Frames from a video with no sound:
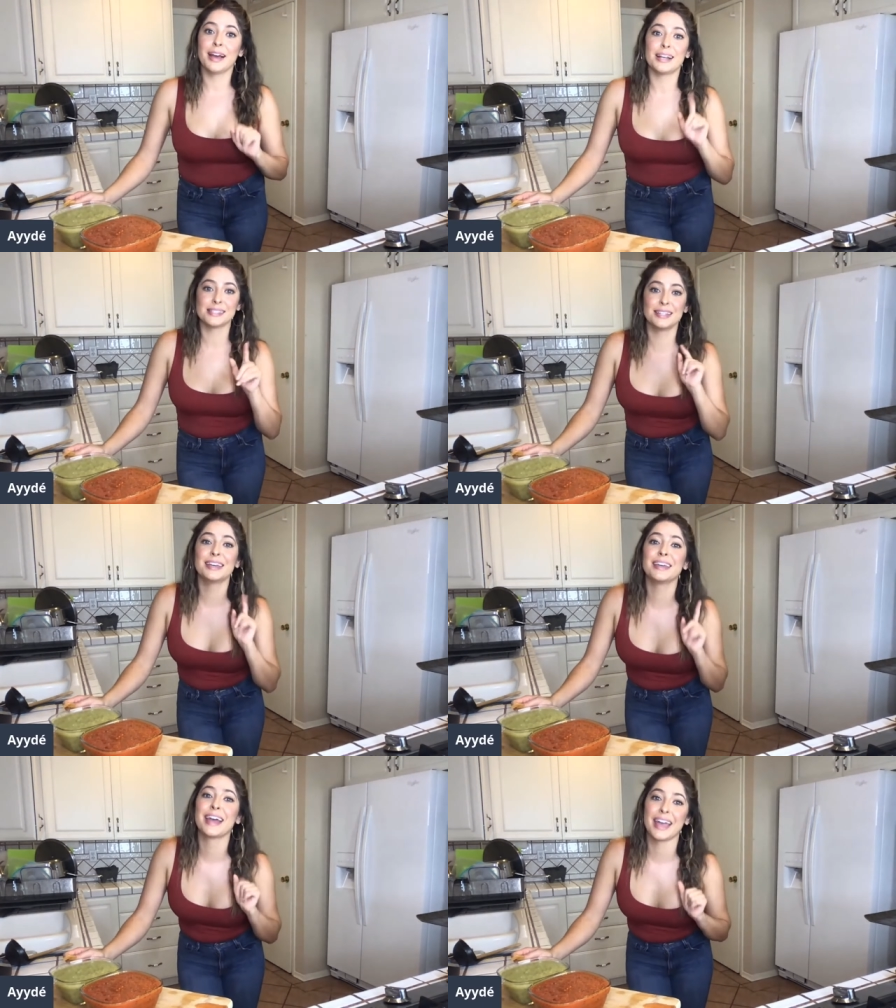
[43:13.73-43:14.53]
I've seen
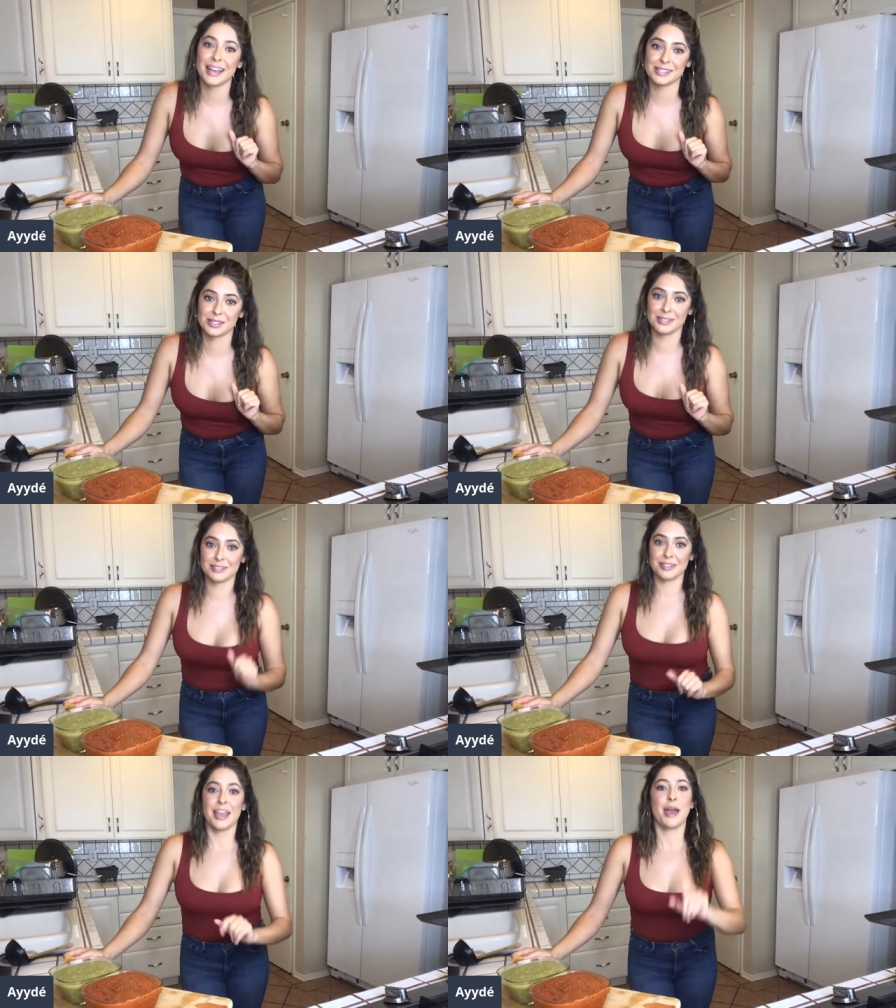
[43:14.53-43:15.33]
it and I asked
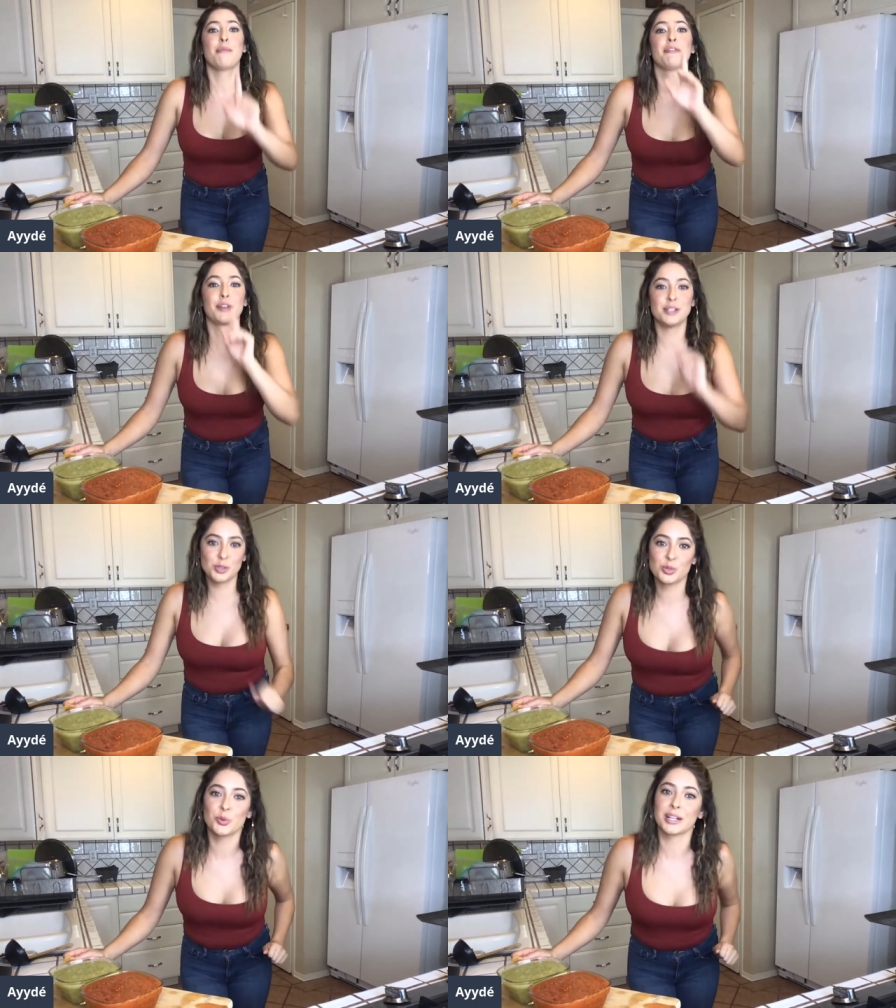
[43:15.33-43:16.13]
and my friends
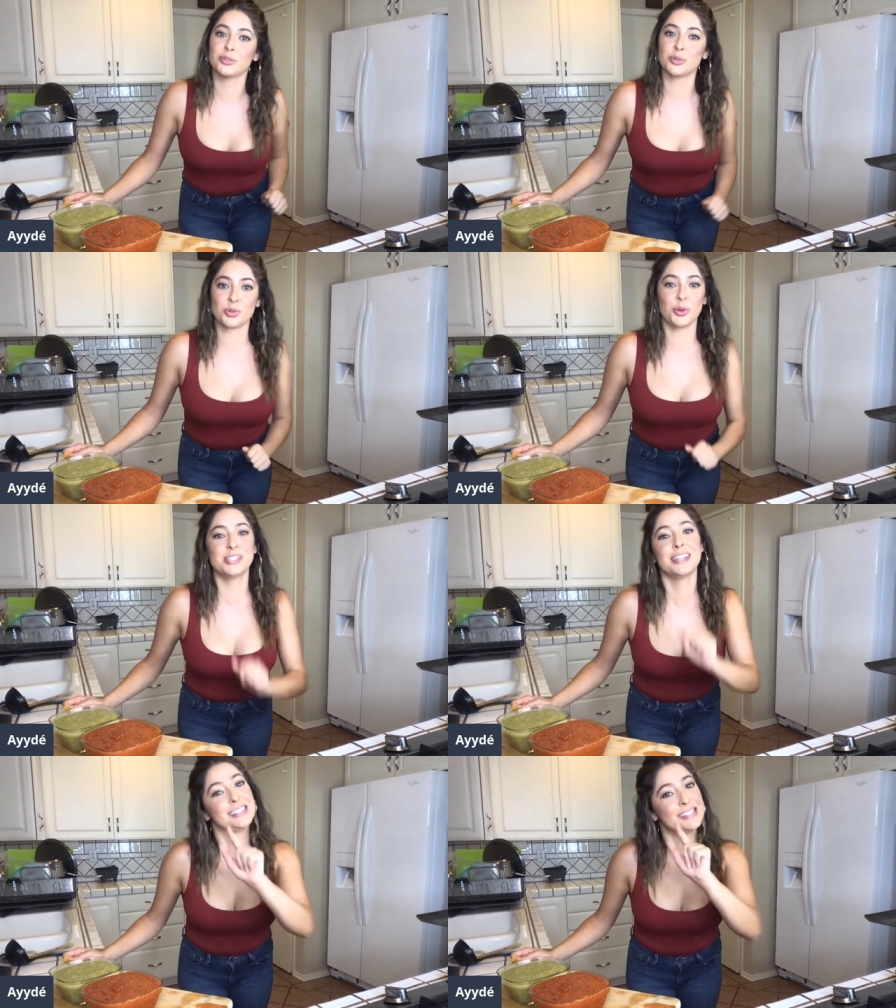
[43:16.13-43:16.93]
used to work at those stores
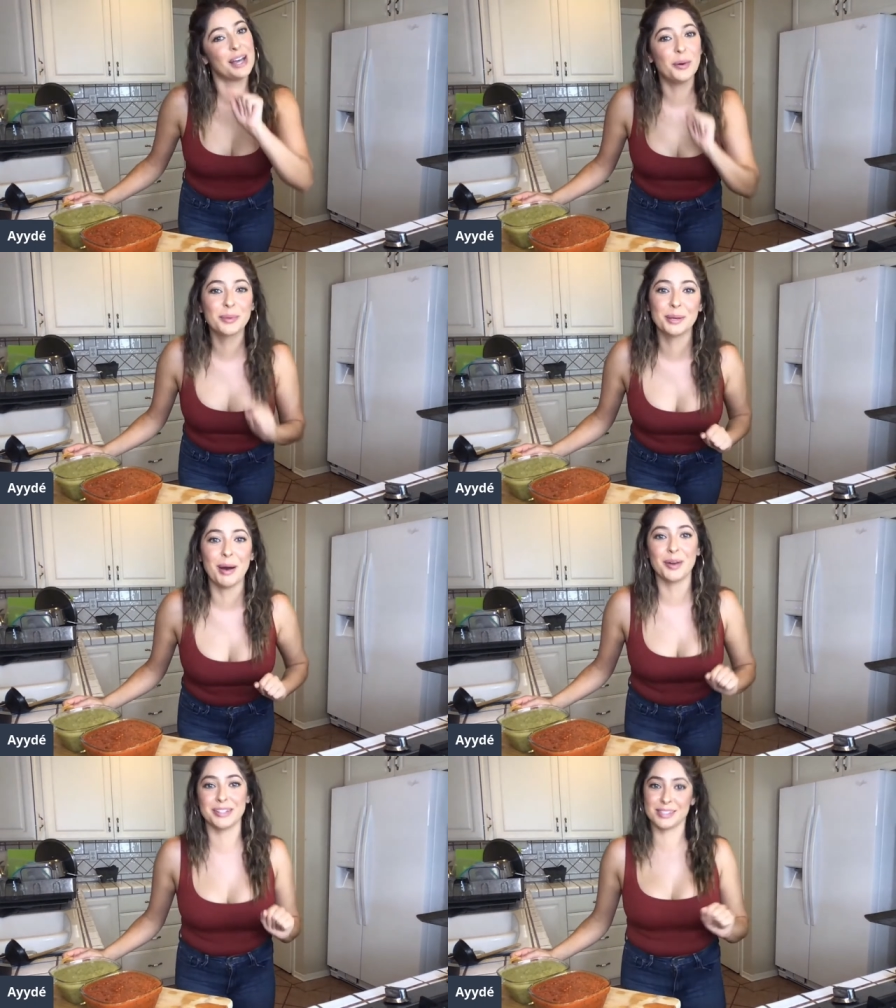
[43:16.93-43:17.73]
and they tell me
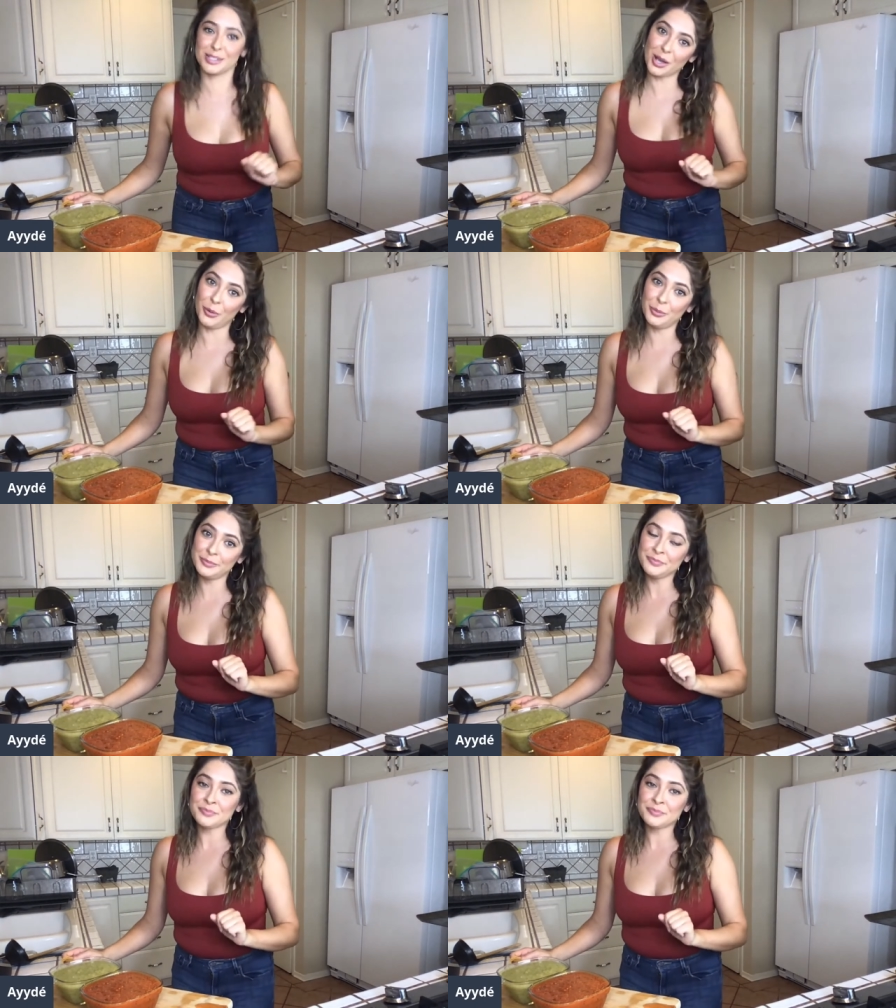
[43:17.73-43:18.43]
about it. So